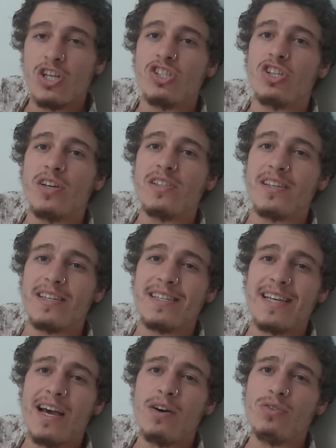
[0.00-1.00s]
So it's a
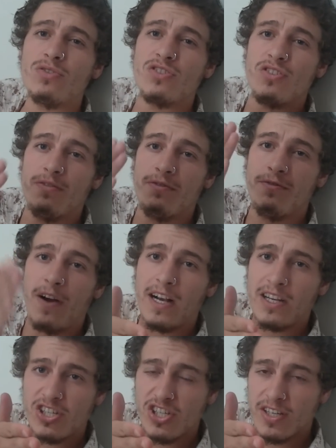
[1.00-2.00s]
cell's
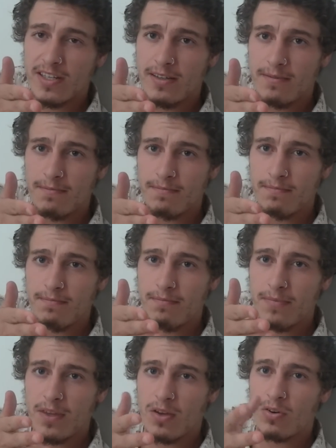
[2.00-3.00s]
function,
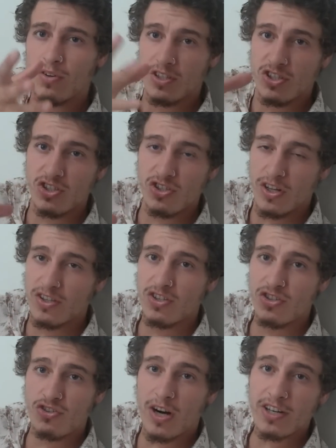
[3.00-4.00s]
or its
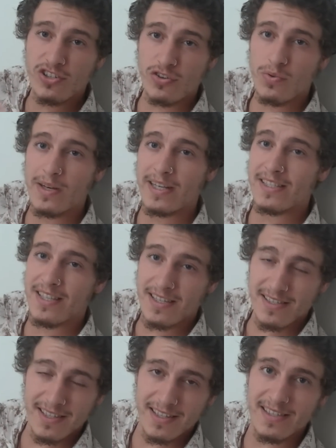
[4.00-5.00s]
structural
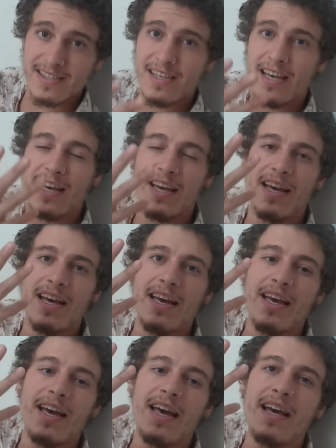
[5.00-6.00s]
existence,
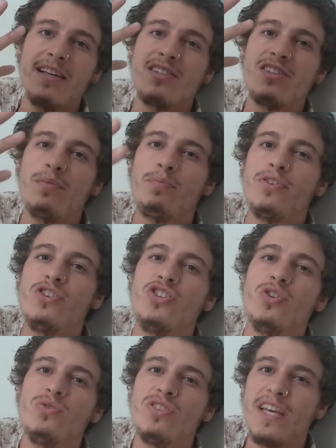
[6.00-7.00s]
is to
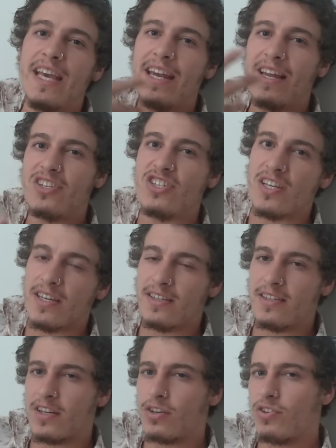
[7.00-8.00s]
produce energy,
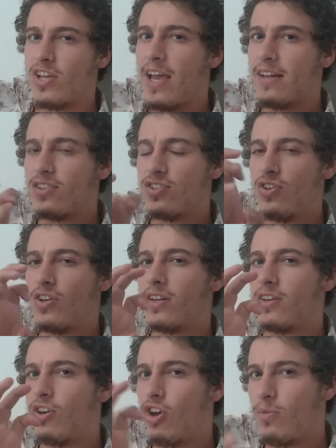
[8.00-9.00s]
to create
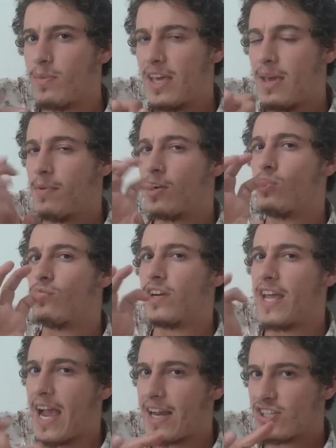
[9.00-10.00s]
certain chemical
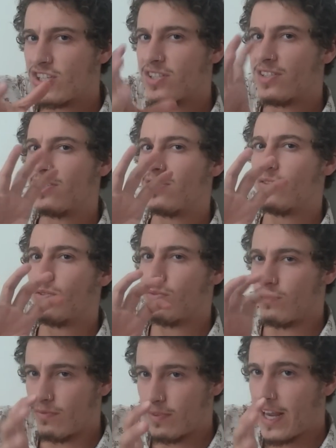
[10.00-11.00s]
reactions,
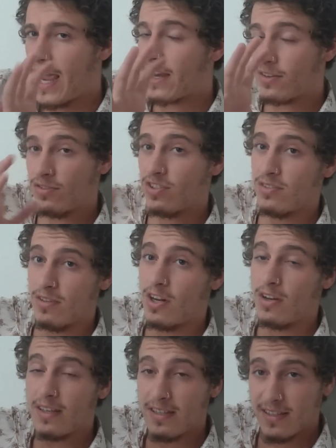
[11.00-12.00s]

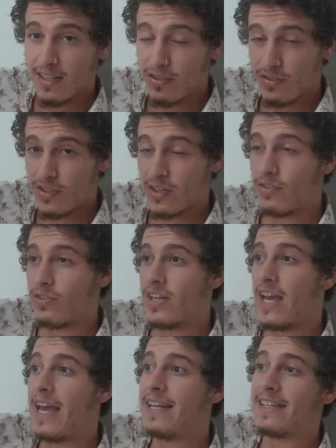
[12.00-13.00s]
to
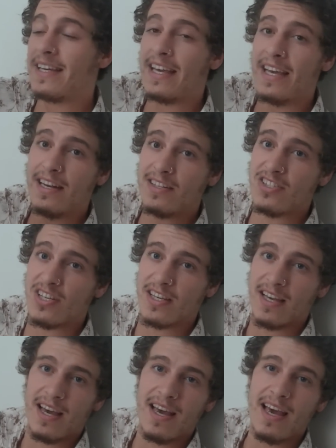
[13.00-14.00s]
create energy.